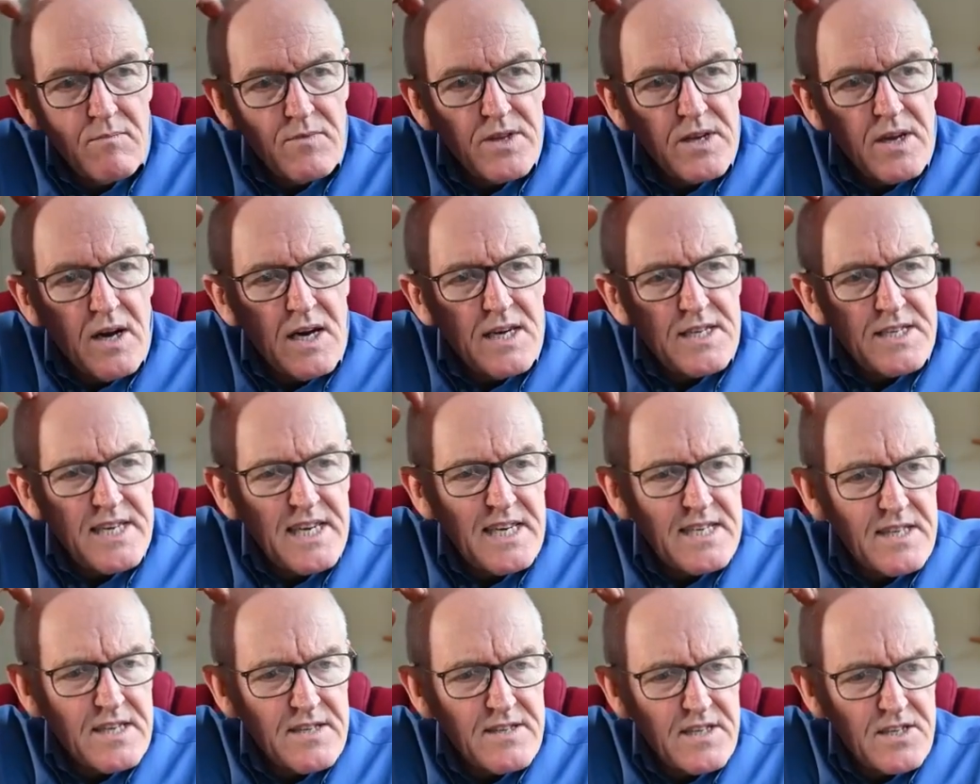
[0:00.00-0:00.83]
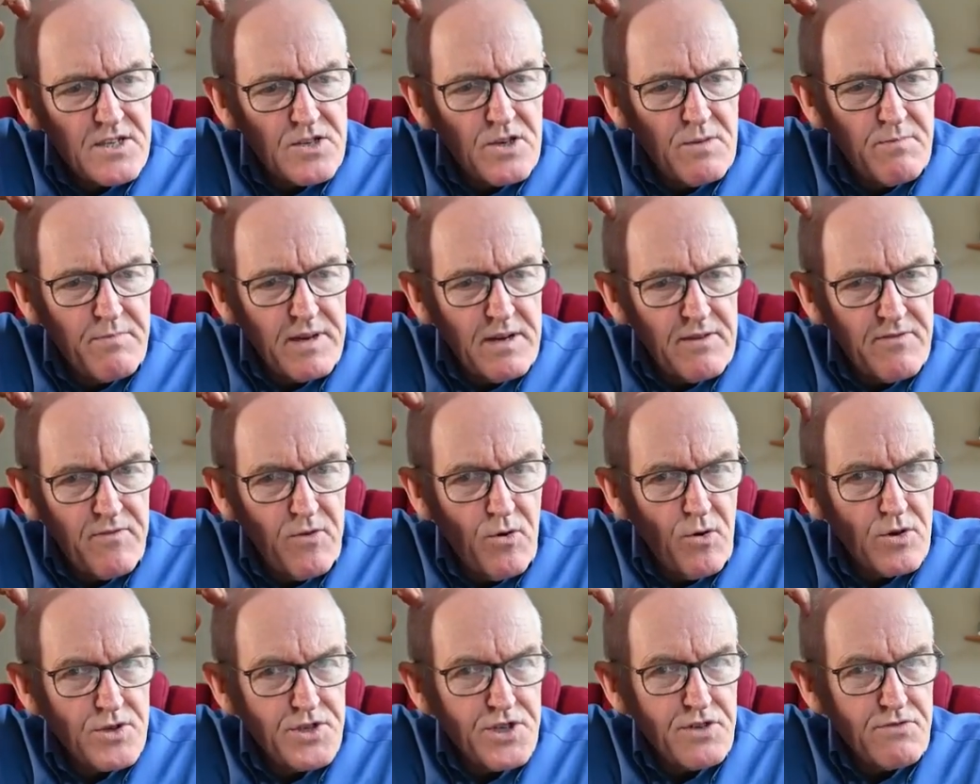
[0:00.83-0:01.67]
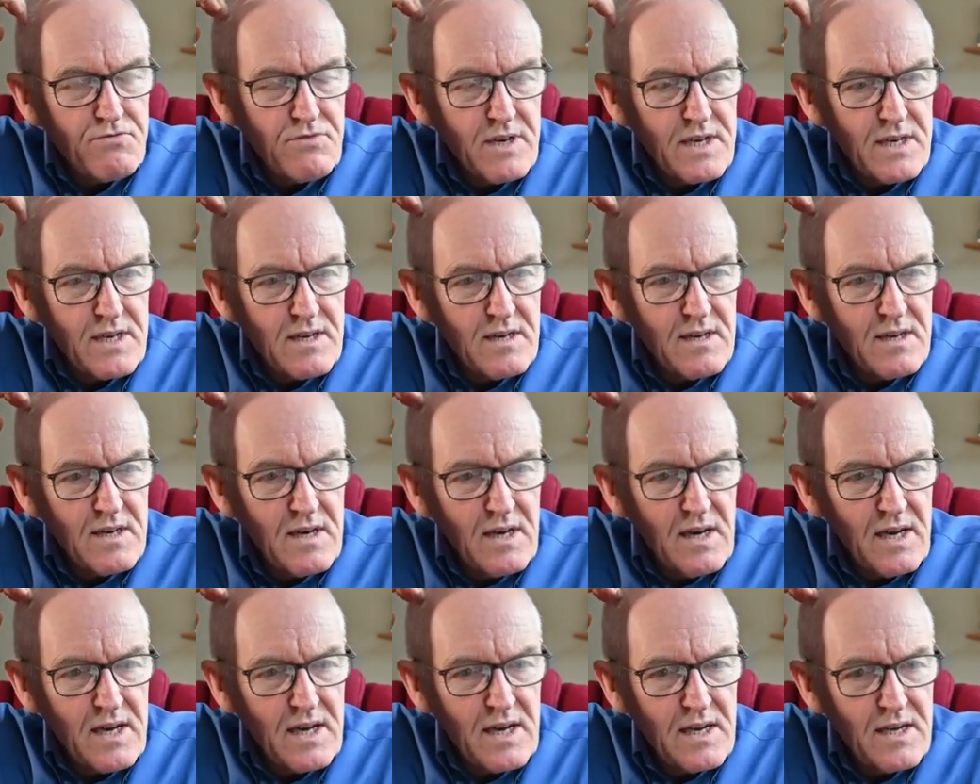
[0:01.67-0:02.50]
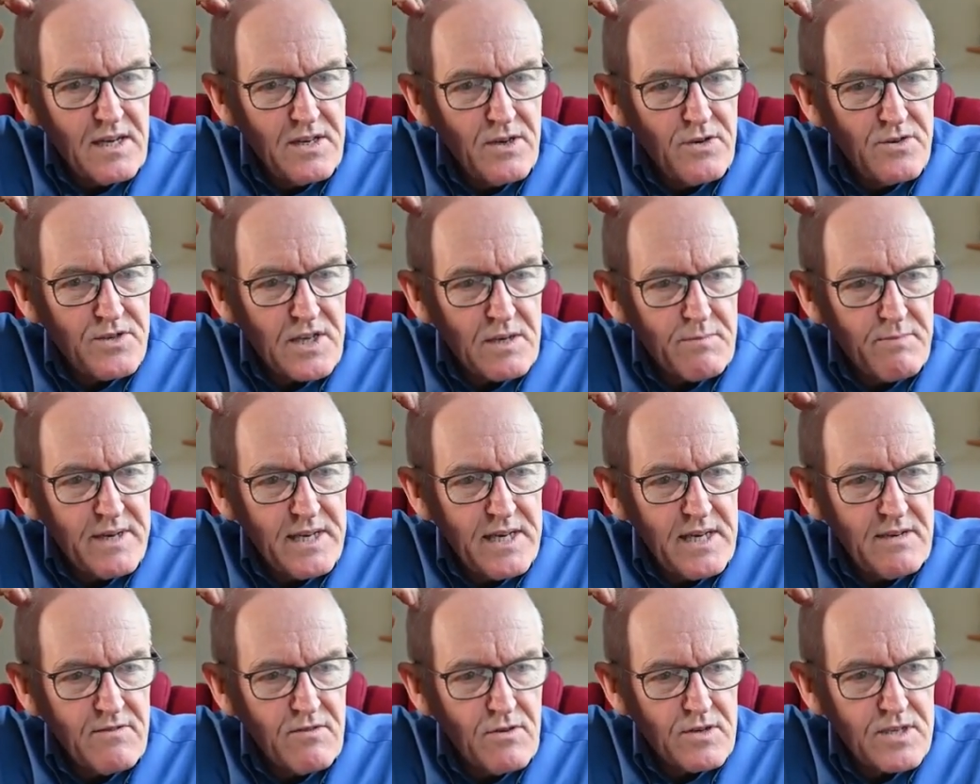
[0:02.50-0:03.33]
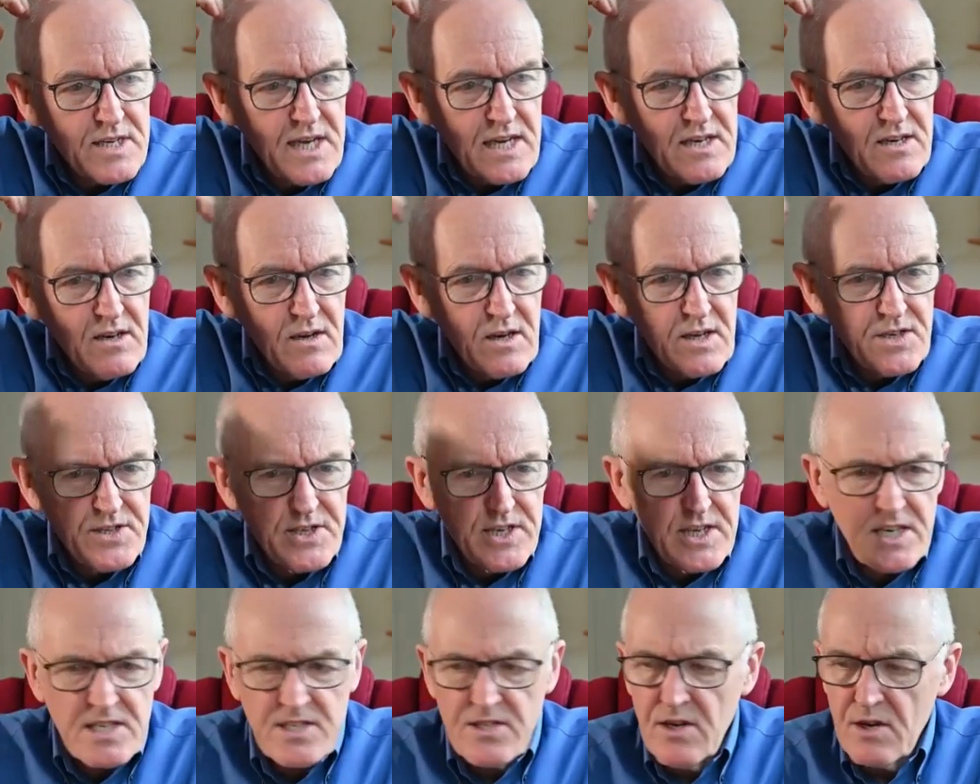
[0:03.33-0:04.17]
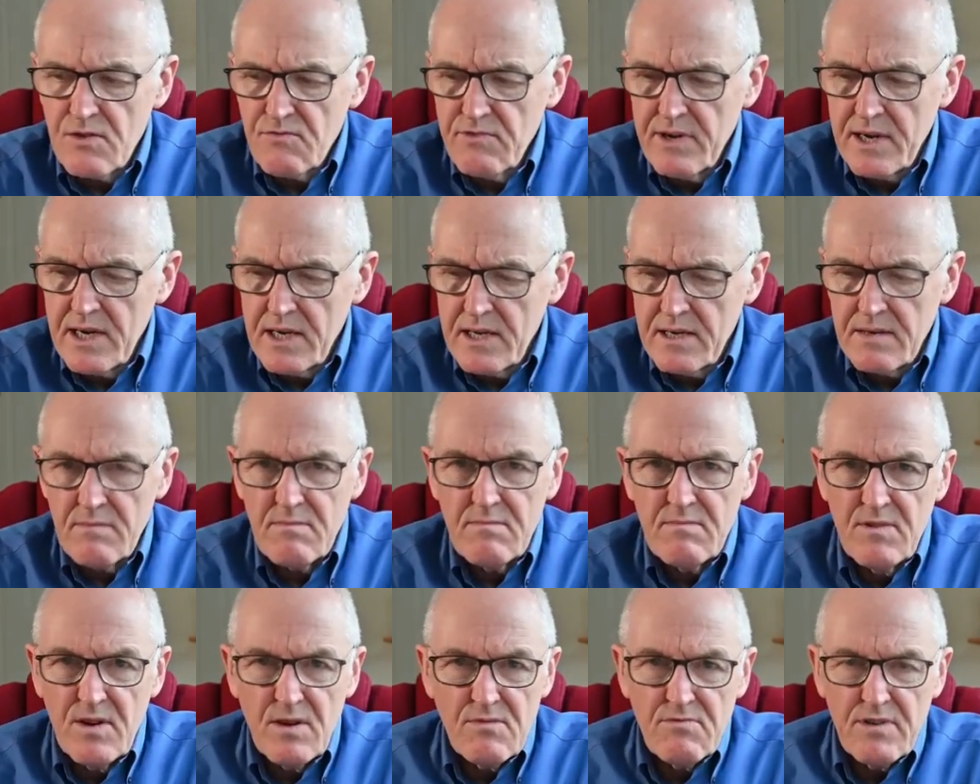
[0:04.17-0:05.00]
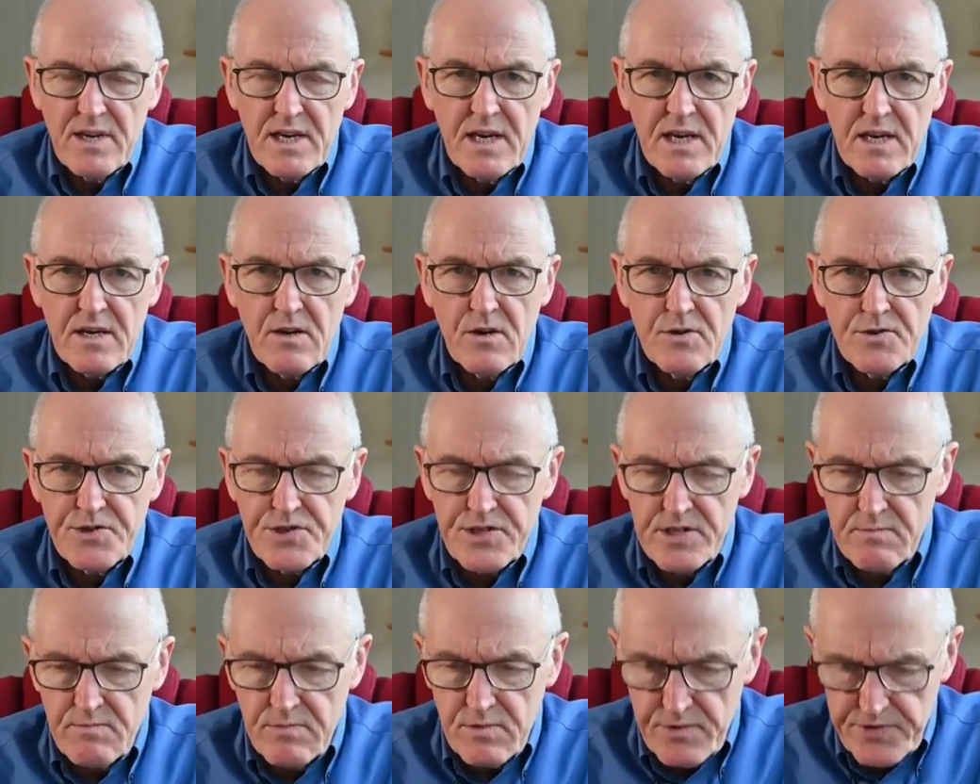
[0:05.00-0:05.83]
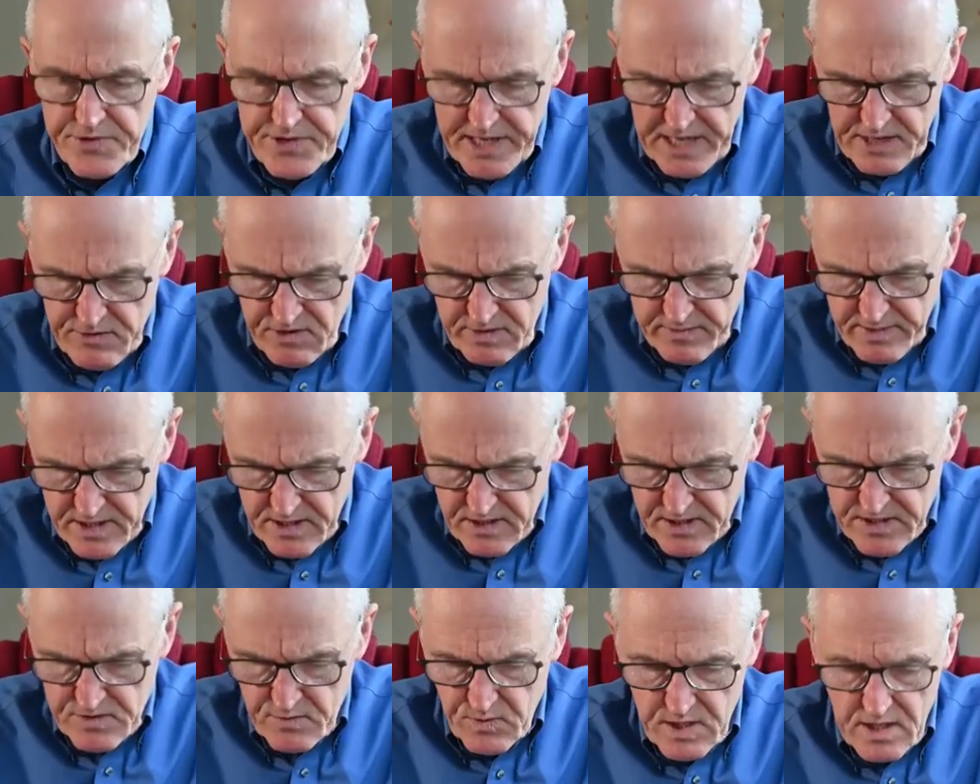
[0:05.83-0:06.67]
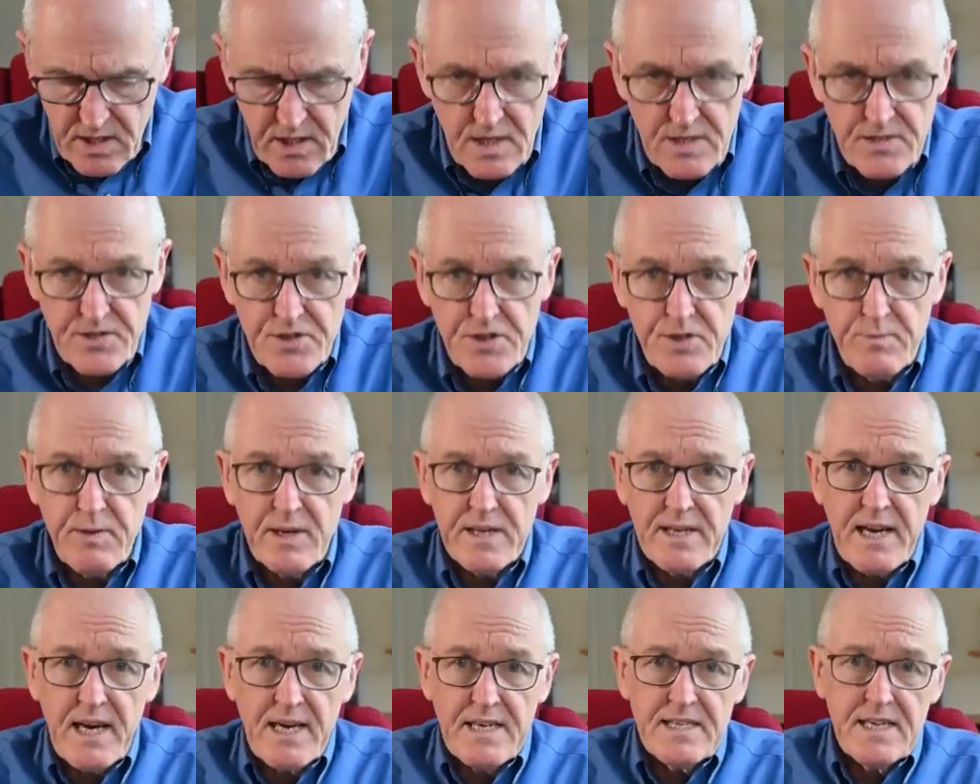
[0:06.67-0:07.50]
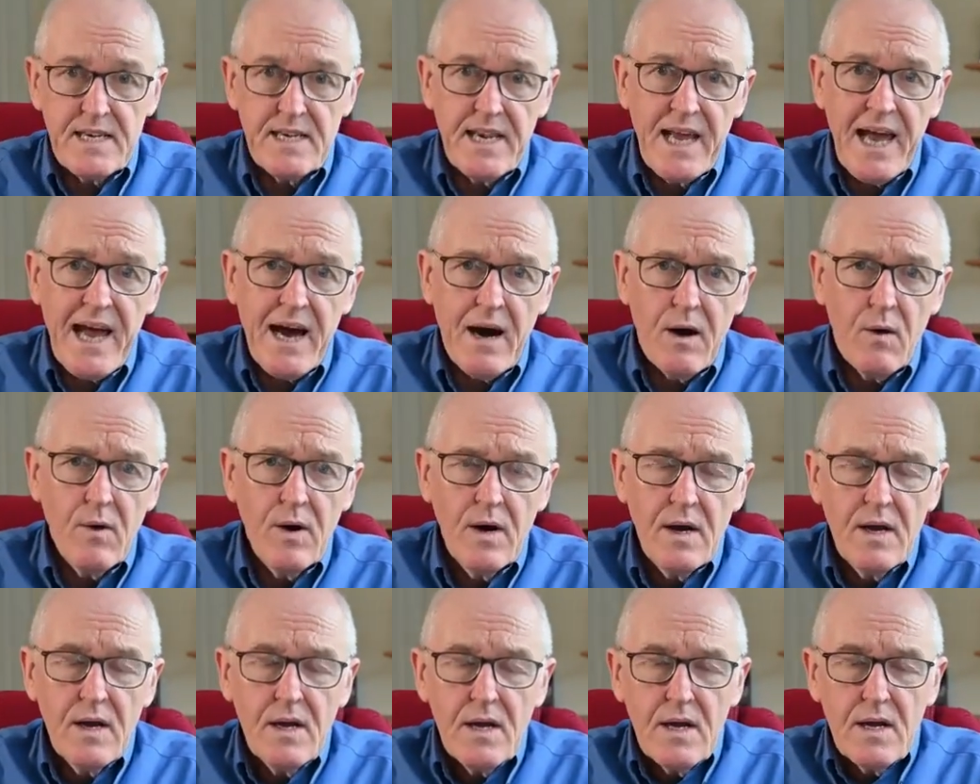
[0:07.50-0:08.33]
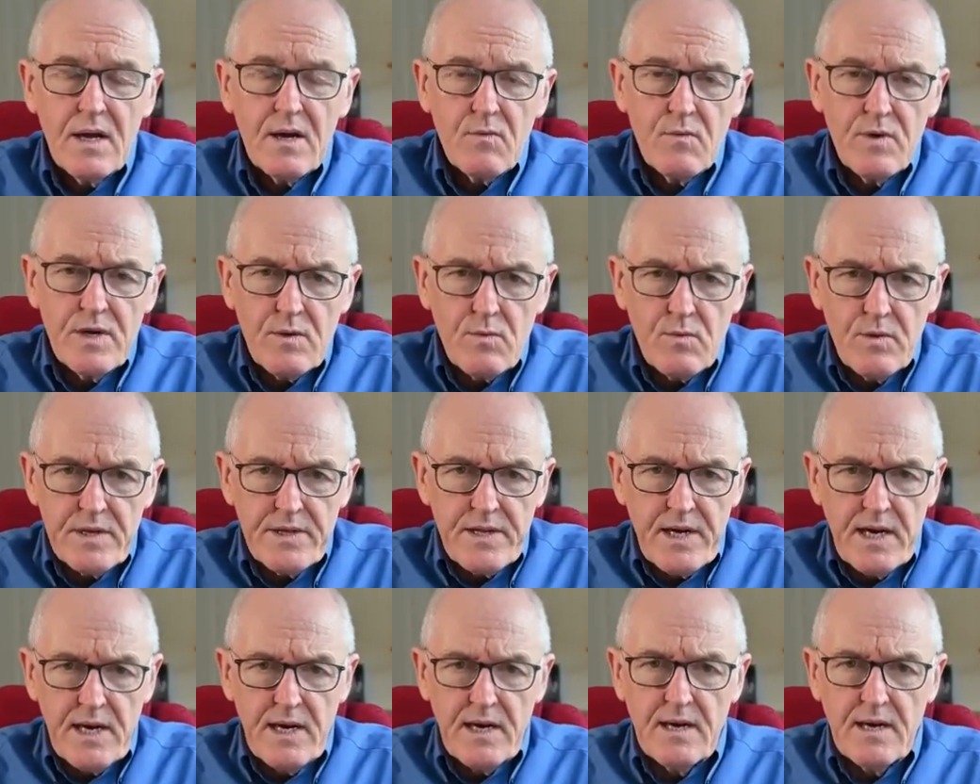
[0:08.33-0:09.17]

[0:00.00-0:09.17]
the idea that this could be a forgery using medieval technology is not really a conscionable theory, because we can't duplicate it now with